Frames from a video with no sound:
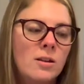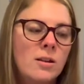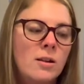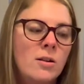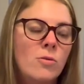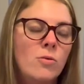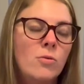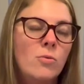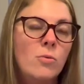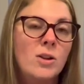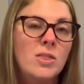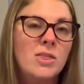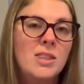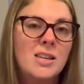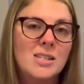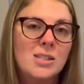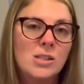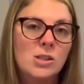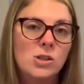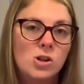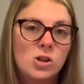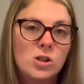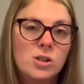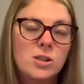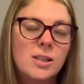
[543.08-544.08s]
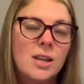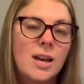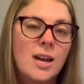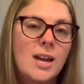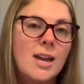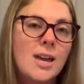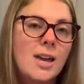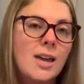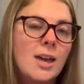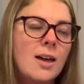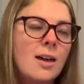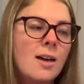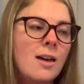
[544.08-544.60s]
what this looks like
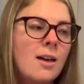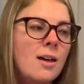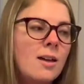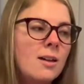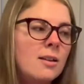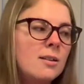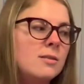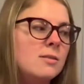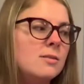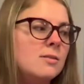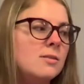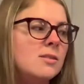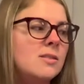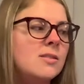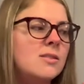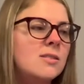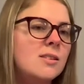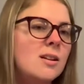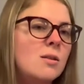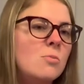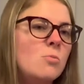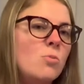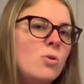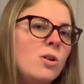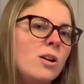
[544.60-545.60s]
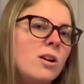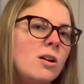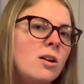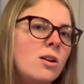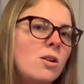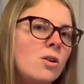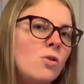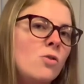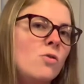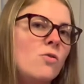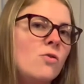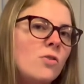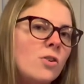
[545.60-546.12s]
somewhere
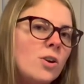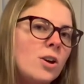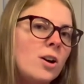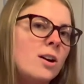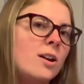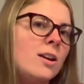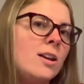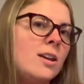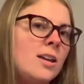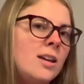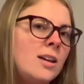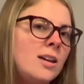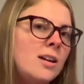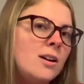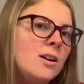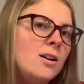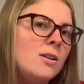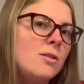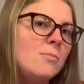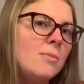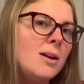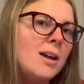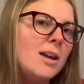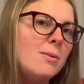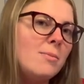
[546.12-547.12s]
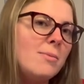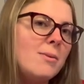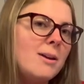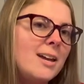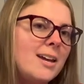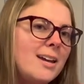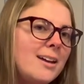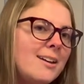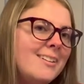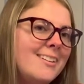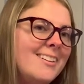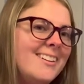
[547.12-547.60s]
over here maybe.